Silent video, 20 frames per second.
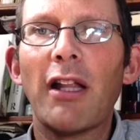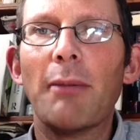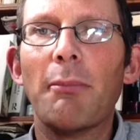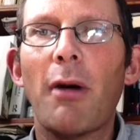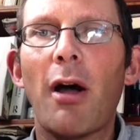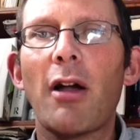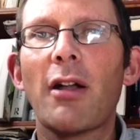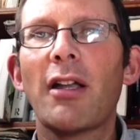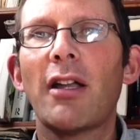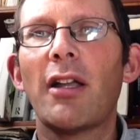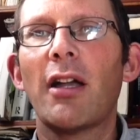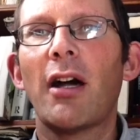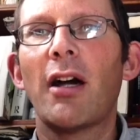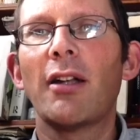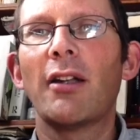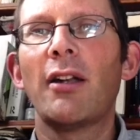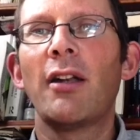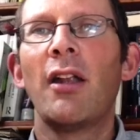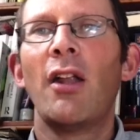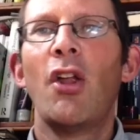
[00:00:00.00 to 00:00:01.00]
a market
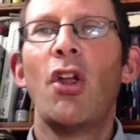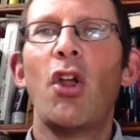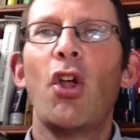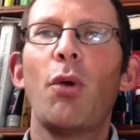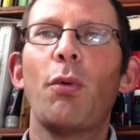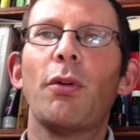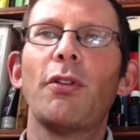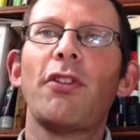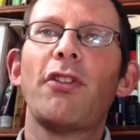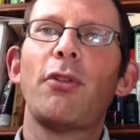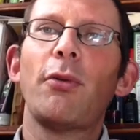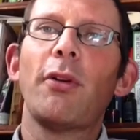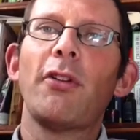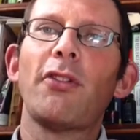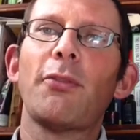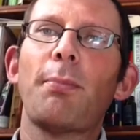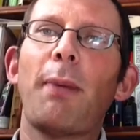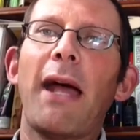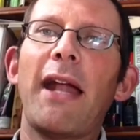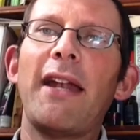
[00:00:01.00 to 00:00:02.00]
garden, who wanted to
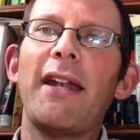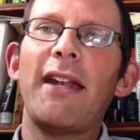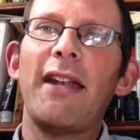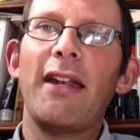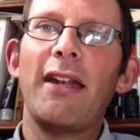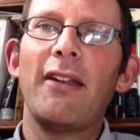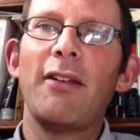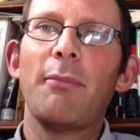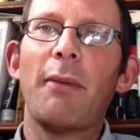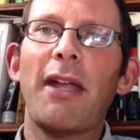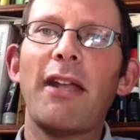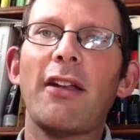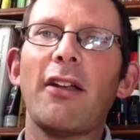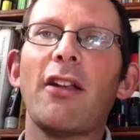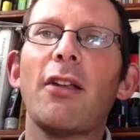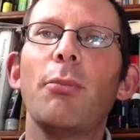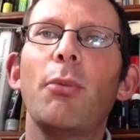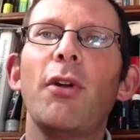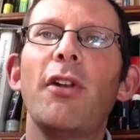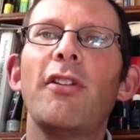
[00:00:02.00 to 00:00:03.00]
expand it and make a
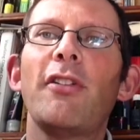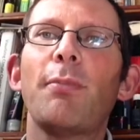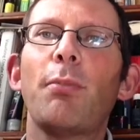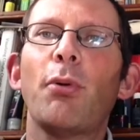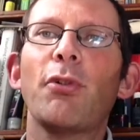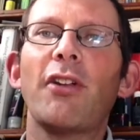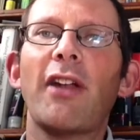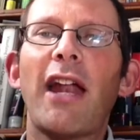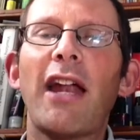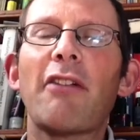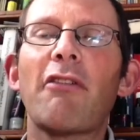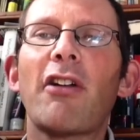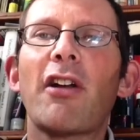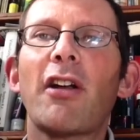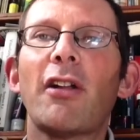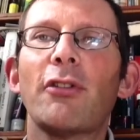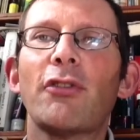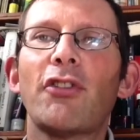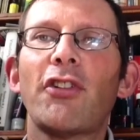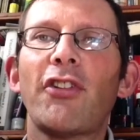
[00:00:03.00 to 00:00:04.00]
community-supported
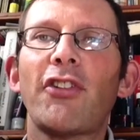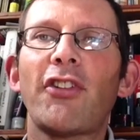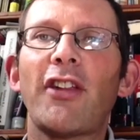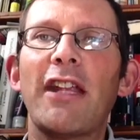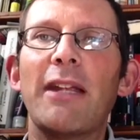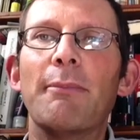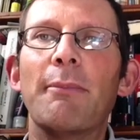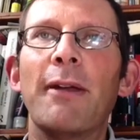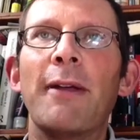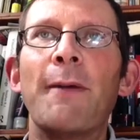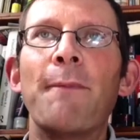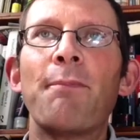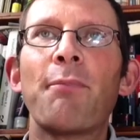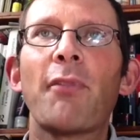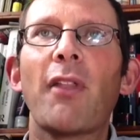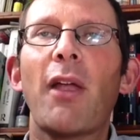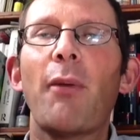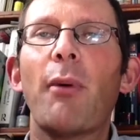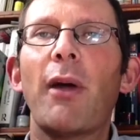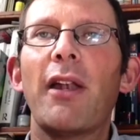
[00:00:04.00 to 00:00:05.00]
agriculture scheme.
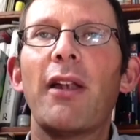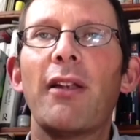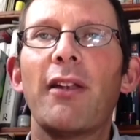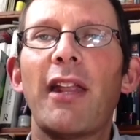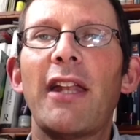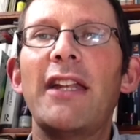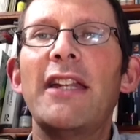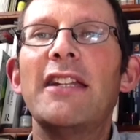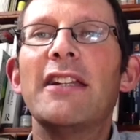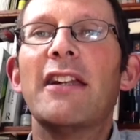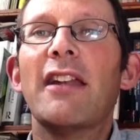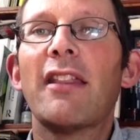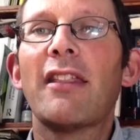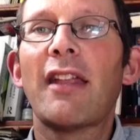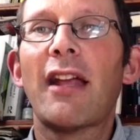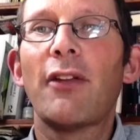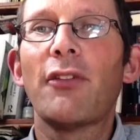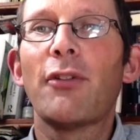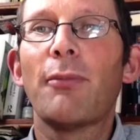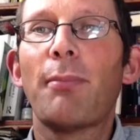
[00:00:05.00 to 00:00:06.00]
They needed
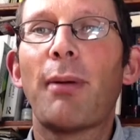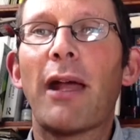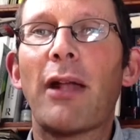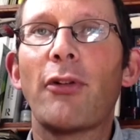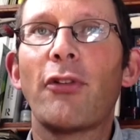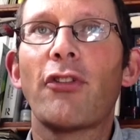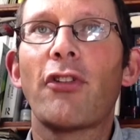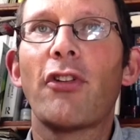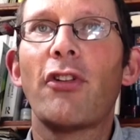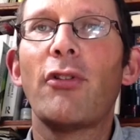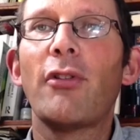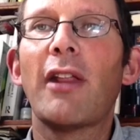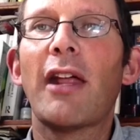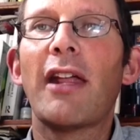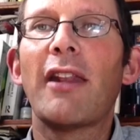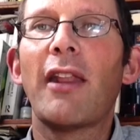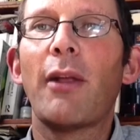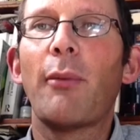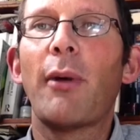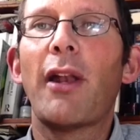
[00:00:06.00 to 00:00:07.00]
£1,000 to do
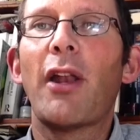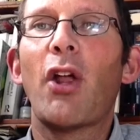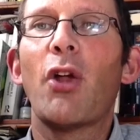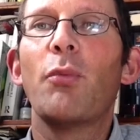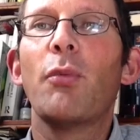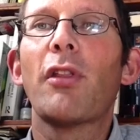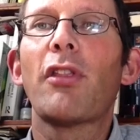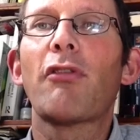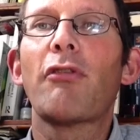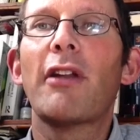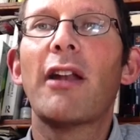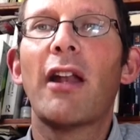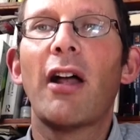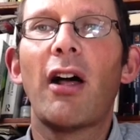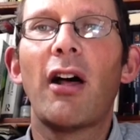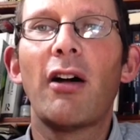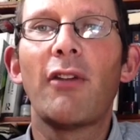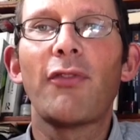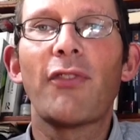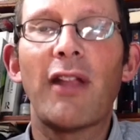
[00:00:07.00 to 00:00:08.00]
that. They went home with
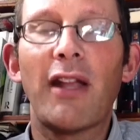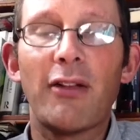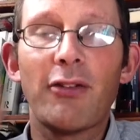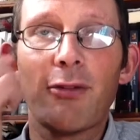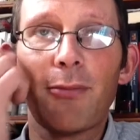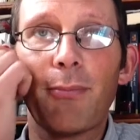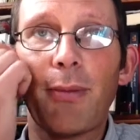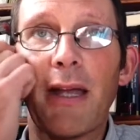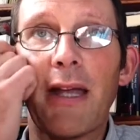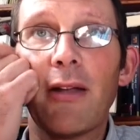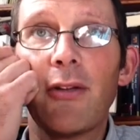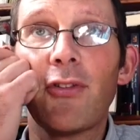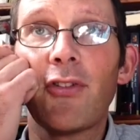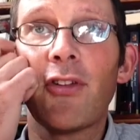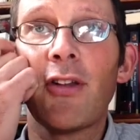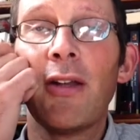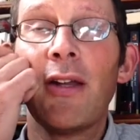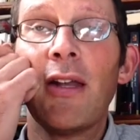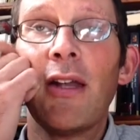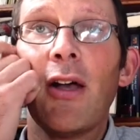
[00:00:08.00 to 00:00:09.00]
£3,500,
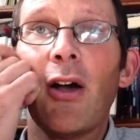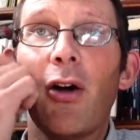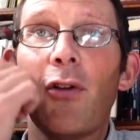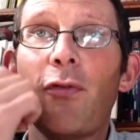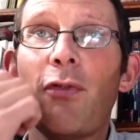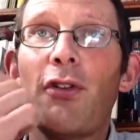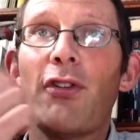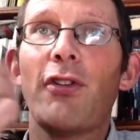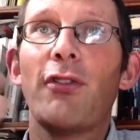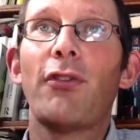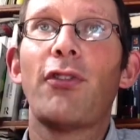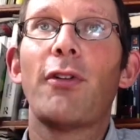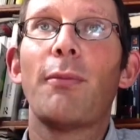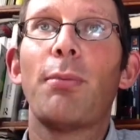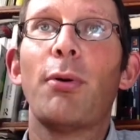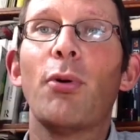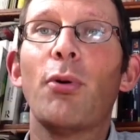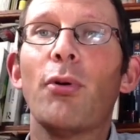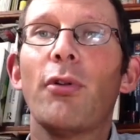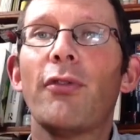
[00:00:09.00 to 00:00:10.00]
offers of
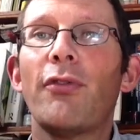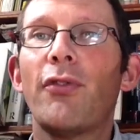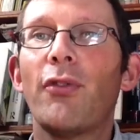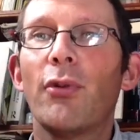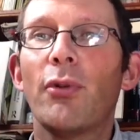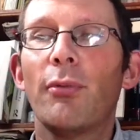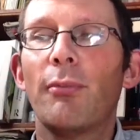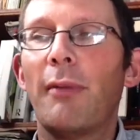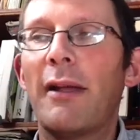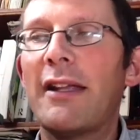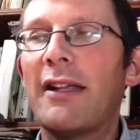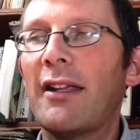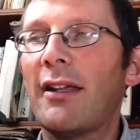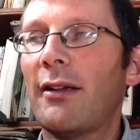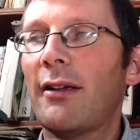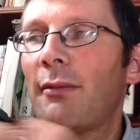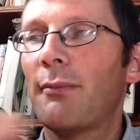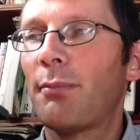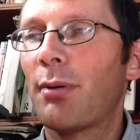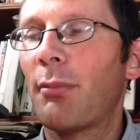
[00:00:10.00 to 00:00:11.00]
support for
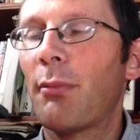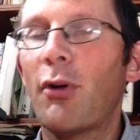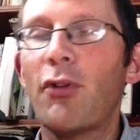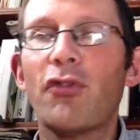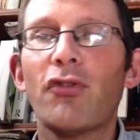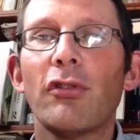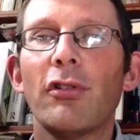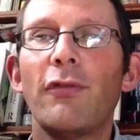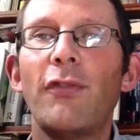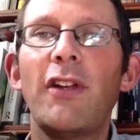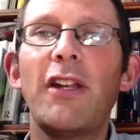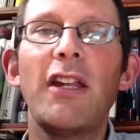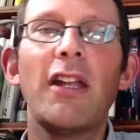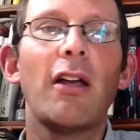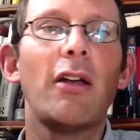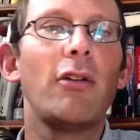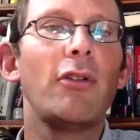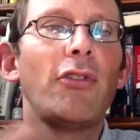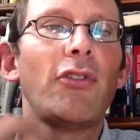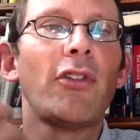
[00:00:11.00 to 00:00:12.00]
making promotional
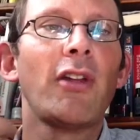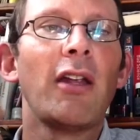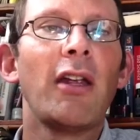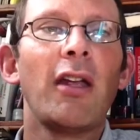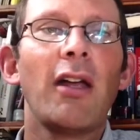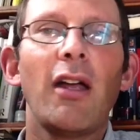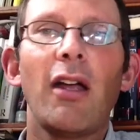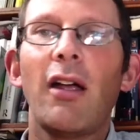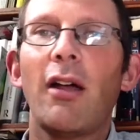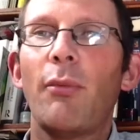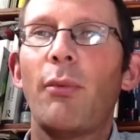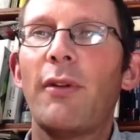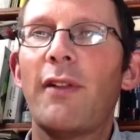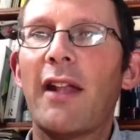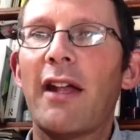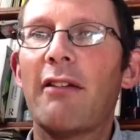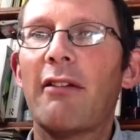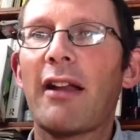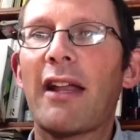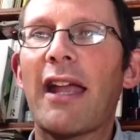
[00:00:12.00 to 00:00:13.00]
videos with
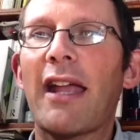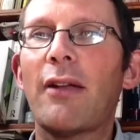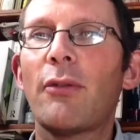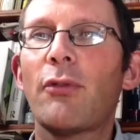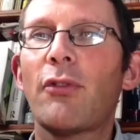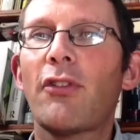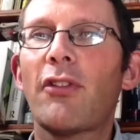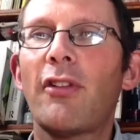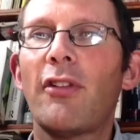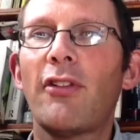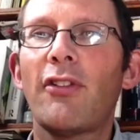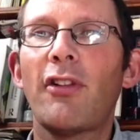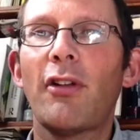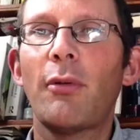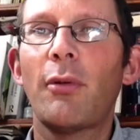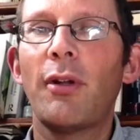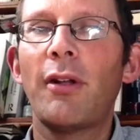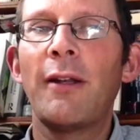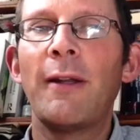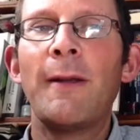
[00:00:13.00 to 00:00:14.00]
their accounts and so
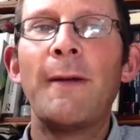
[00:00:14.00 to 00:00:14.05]
on,